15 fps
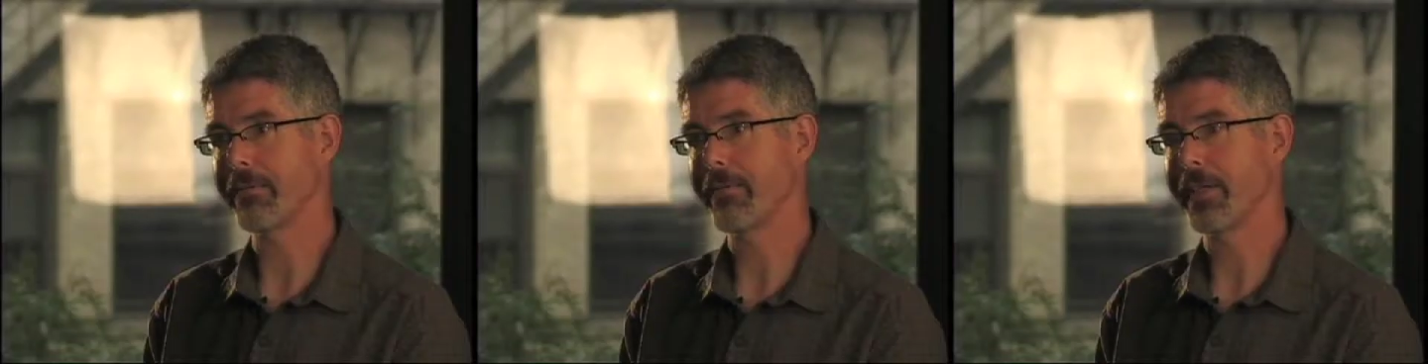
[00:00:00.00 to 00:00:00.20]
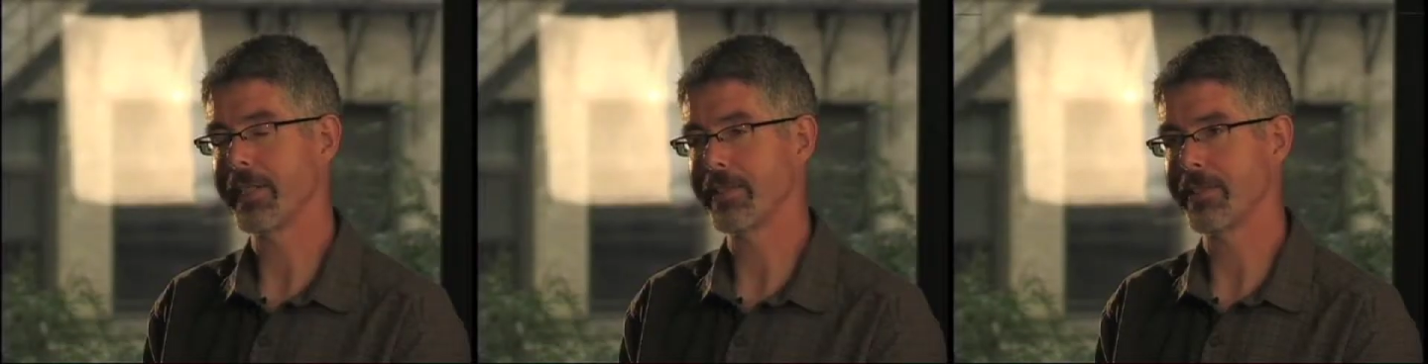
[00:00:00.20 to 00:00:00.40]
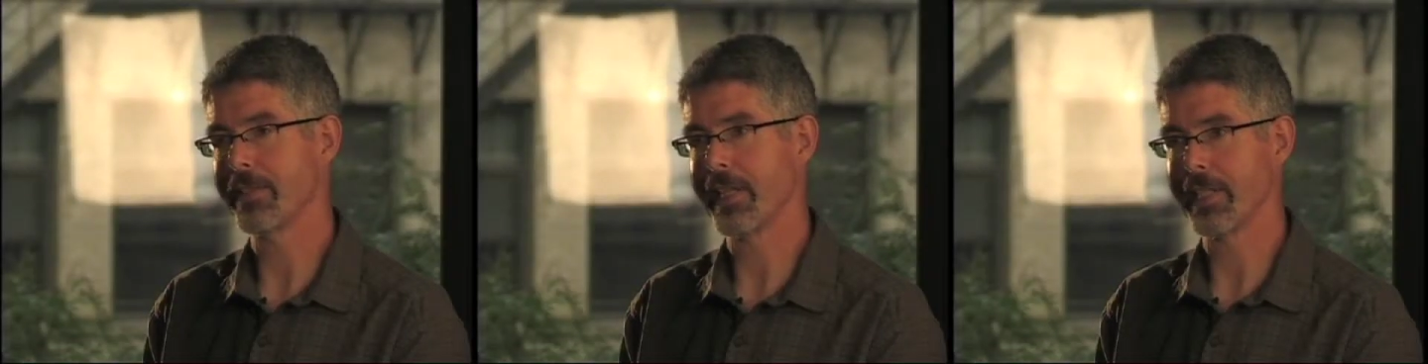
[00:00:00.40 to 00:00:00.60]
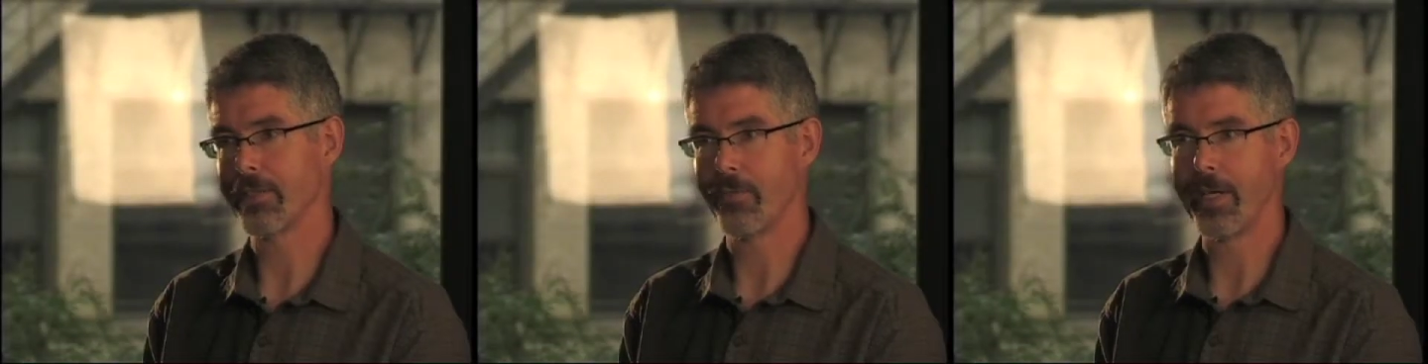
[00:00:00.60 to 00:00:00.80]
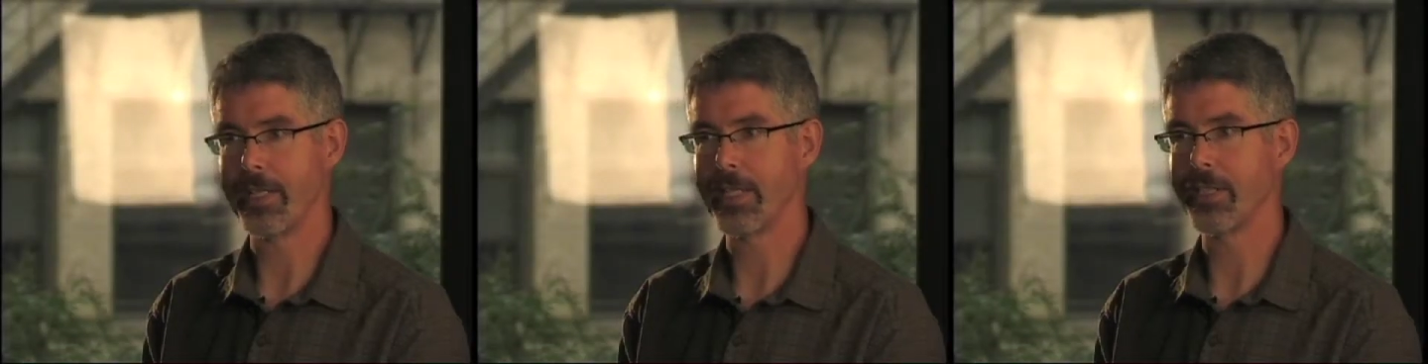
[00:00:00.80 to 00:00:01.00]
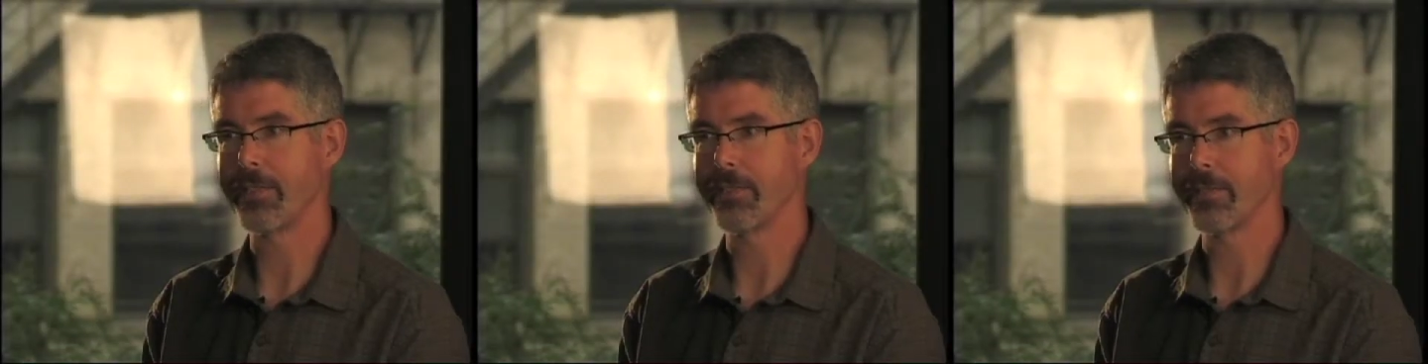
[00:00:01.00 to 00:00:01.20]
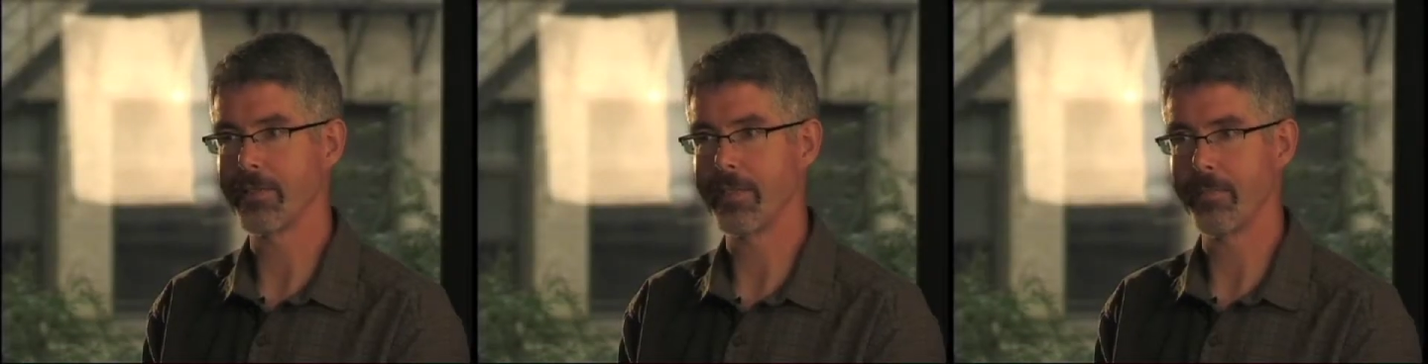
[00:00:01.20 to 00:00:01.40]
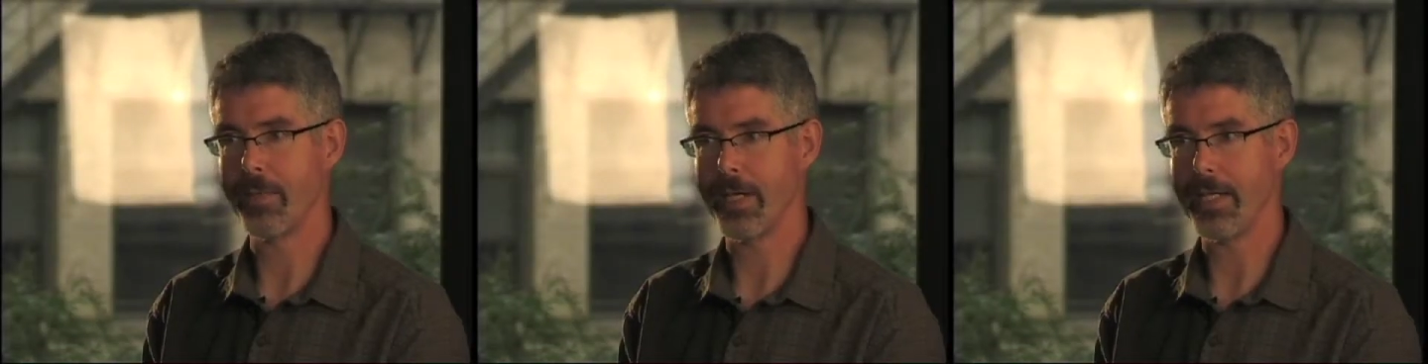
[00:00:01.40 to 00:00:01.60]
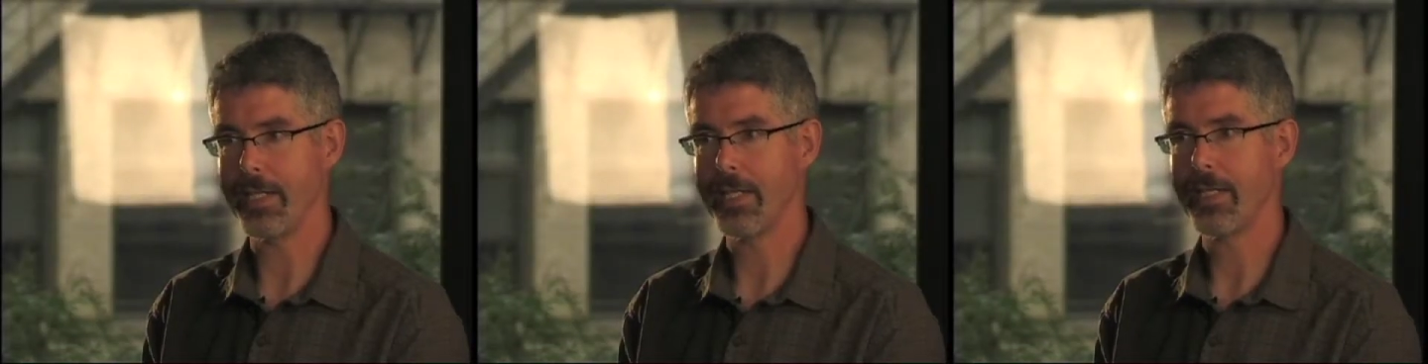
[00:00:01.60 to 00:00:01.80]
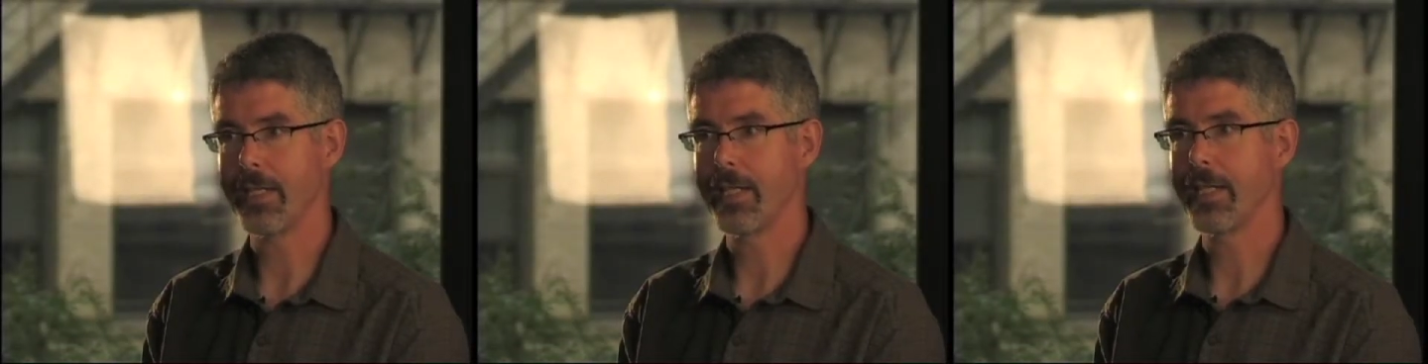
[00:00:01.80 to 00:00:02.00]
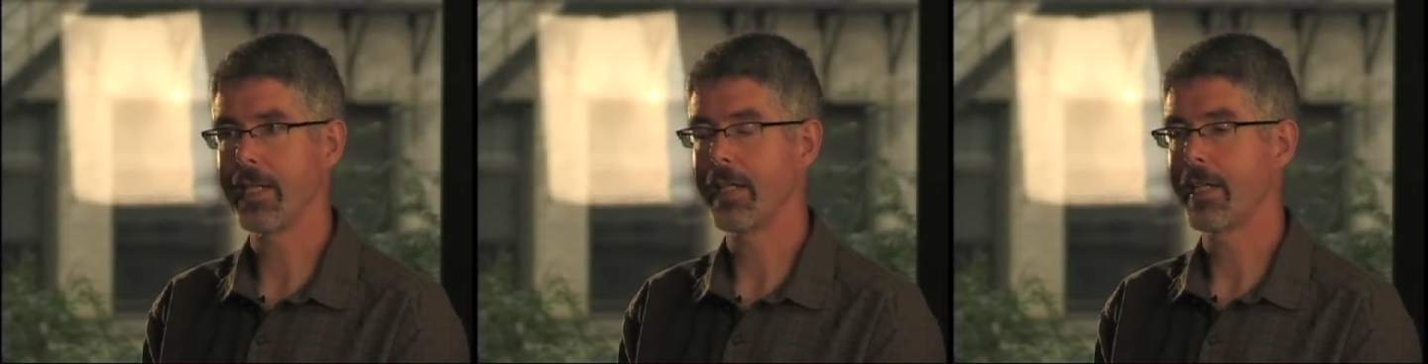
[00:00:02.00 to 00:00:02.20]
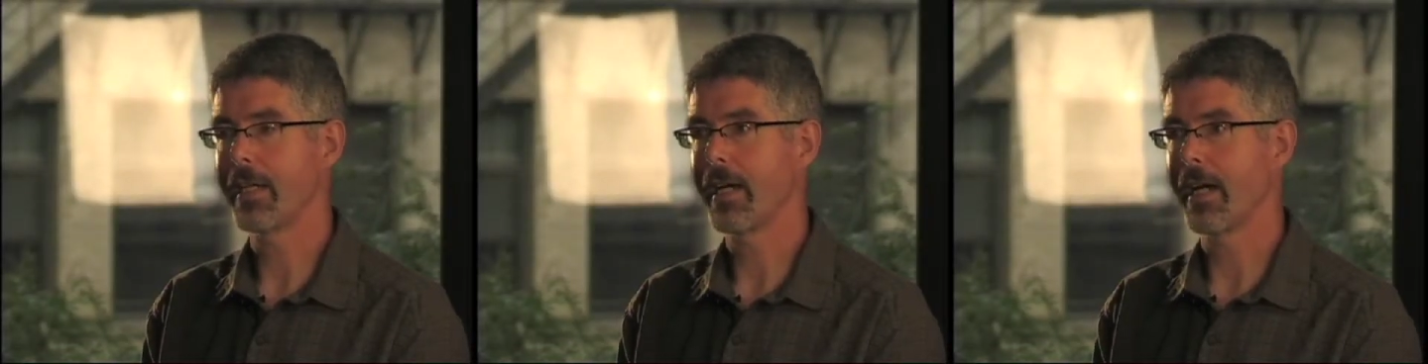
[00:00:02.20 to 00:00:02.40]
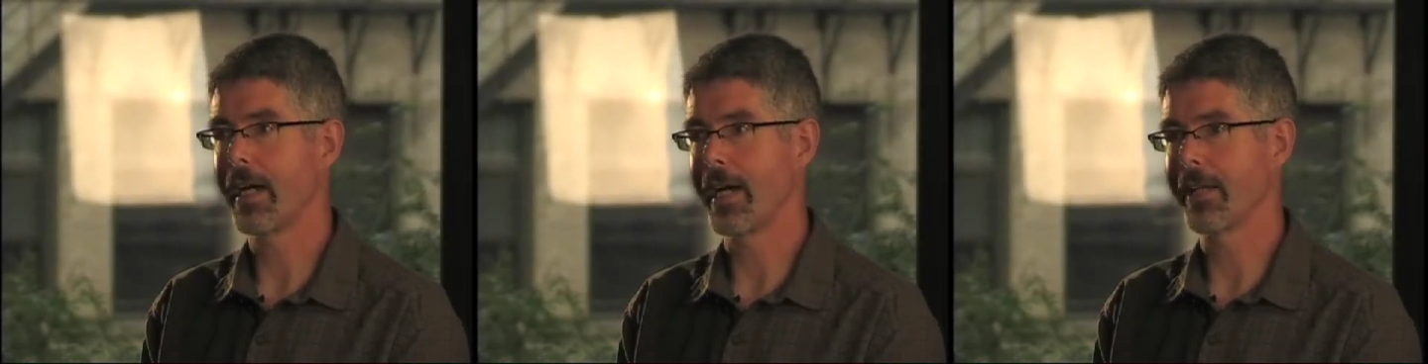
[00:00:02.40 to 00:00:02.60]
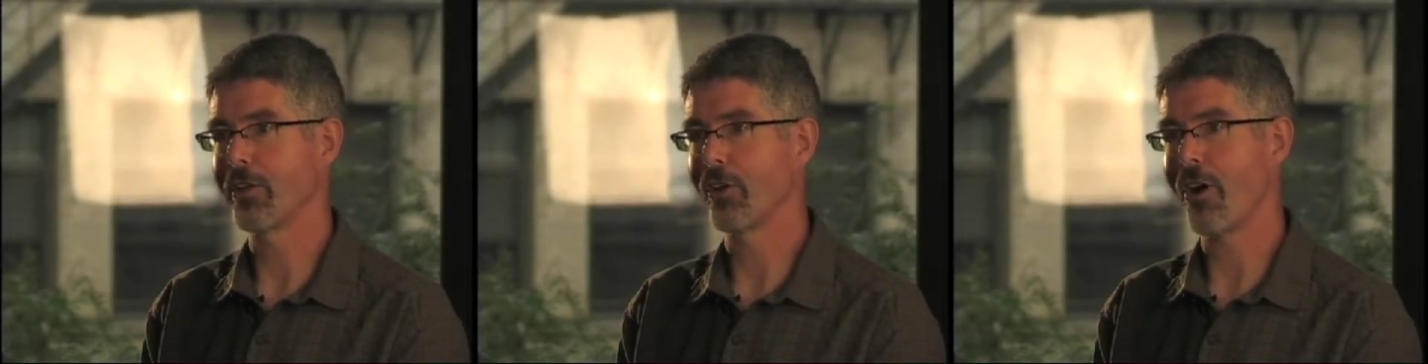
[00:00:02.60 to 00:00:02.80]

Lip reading: And so that's why they use the mud. The